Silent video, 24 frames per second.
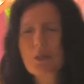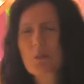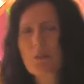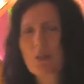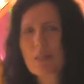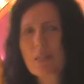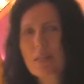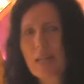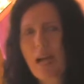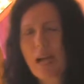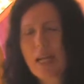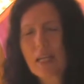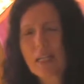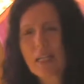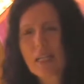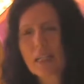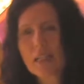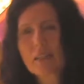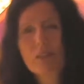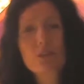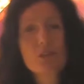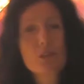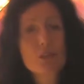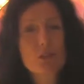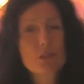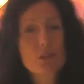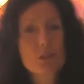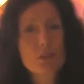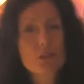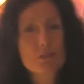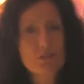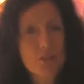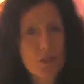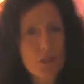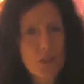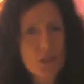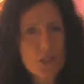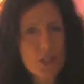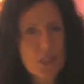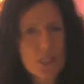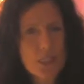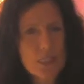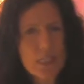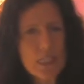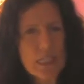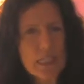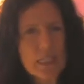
went hiking into the forest